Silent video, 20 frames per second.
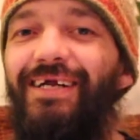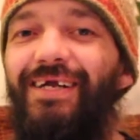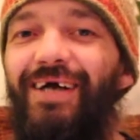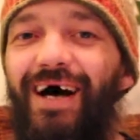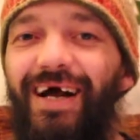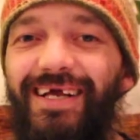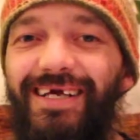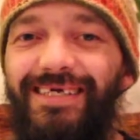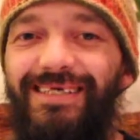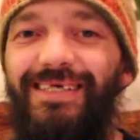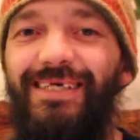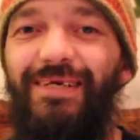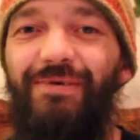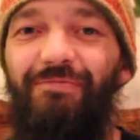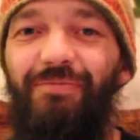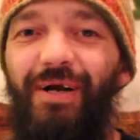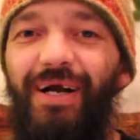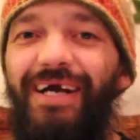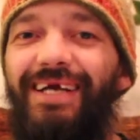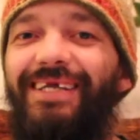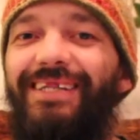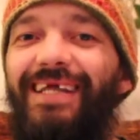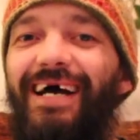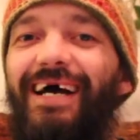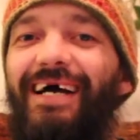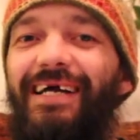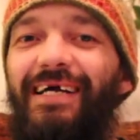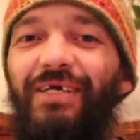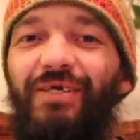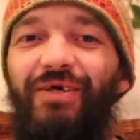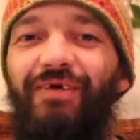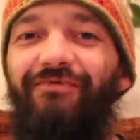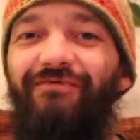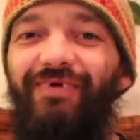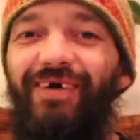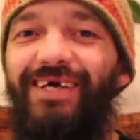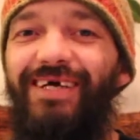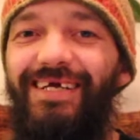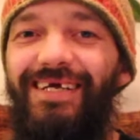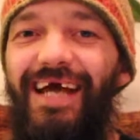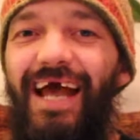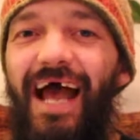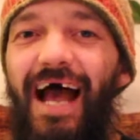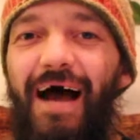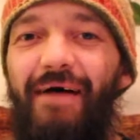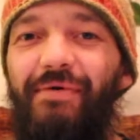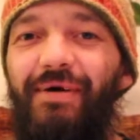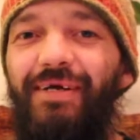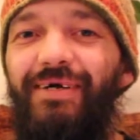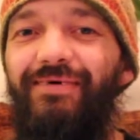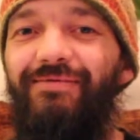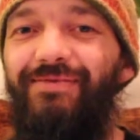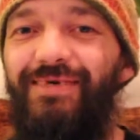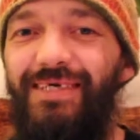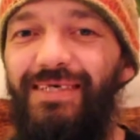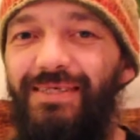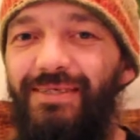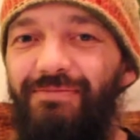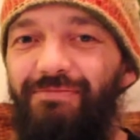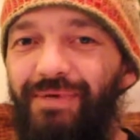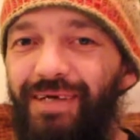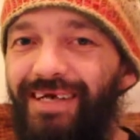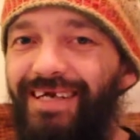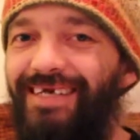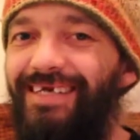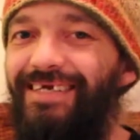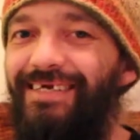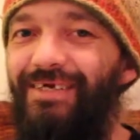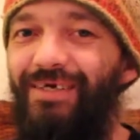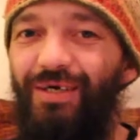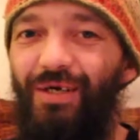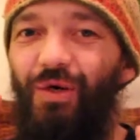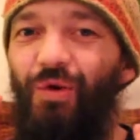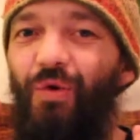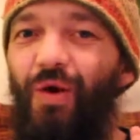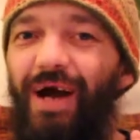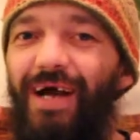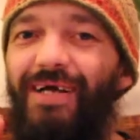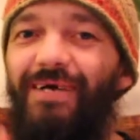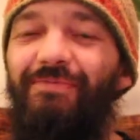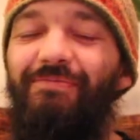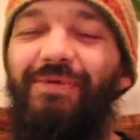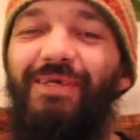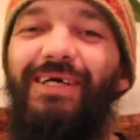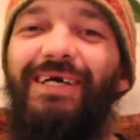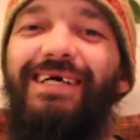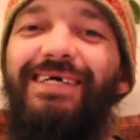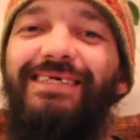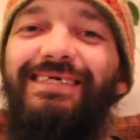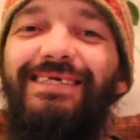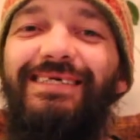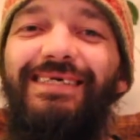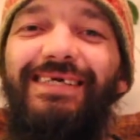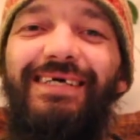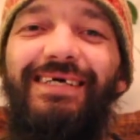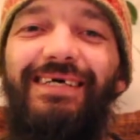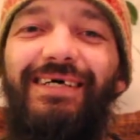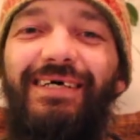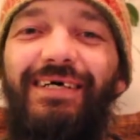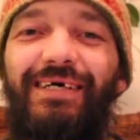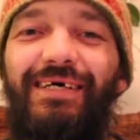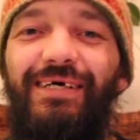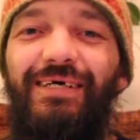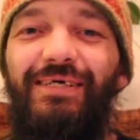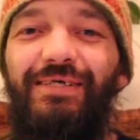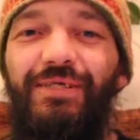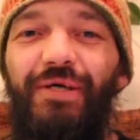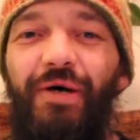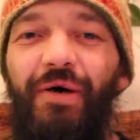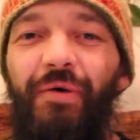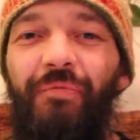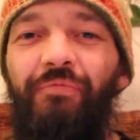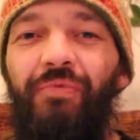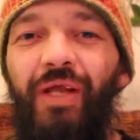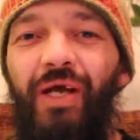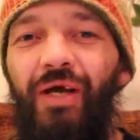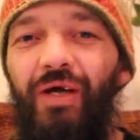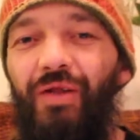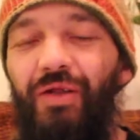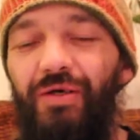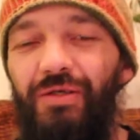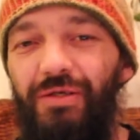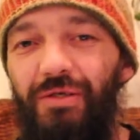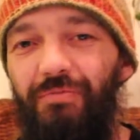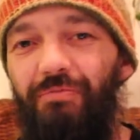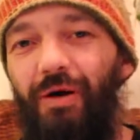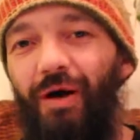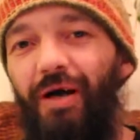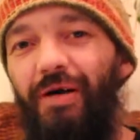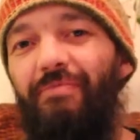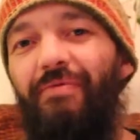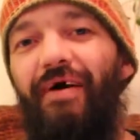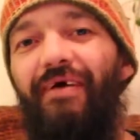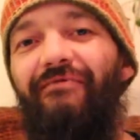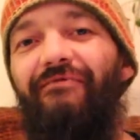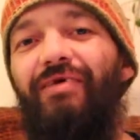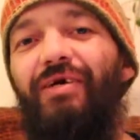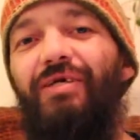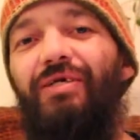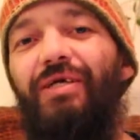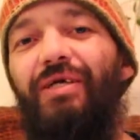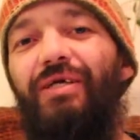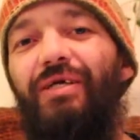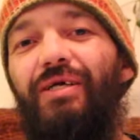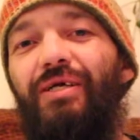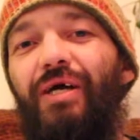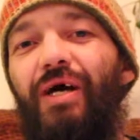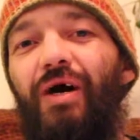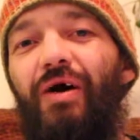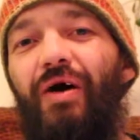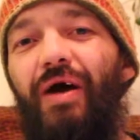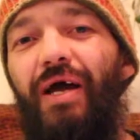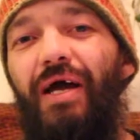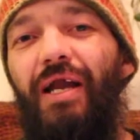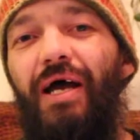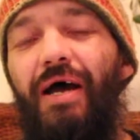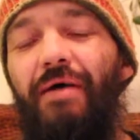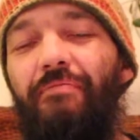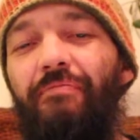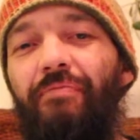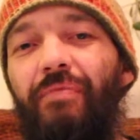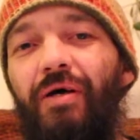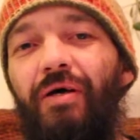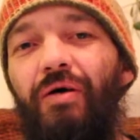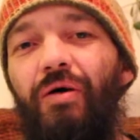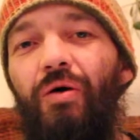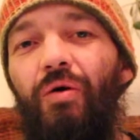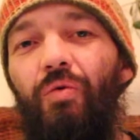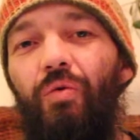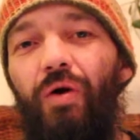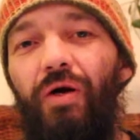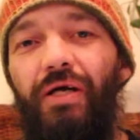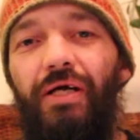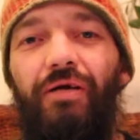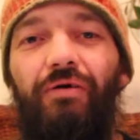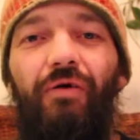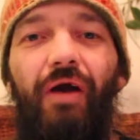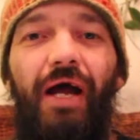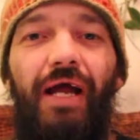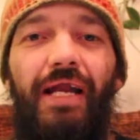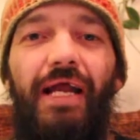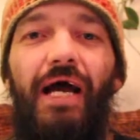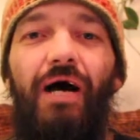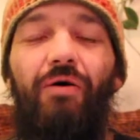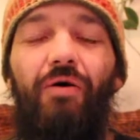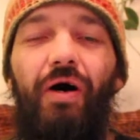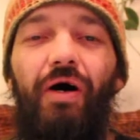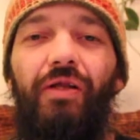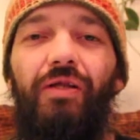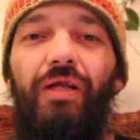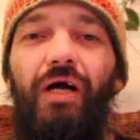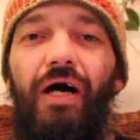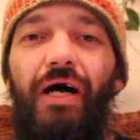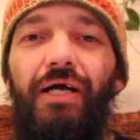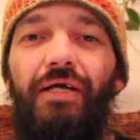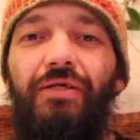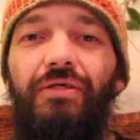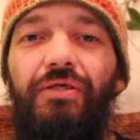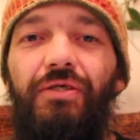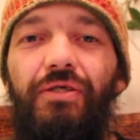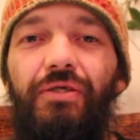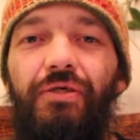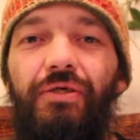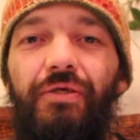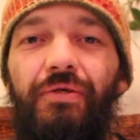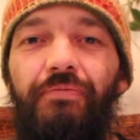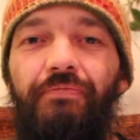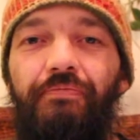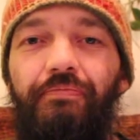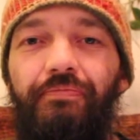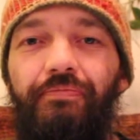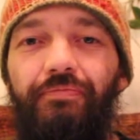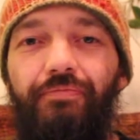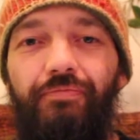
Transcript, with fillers: not easy to break that introverted habit of just being in your quiet place. So those are part of my vision, you know, and I'm working right now online to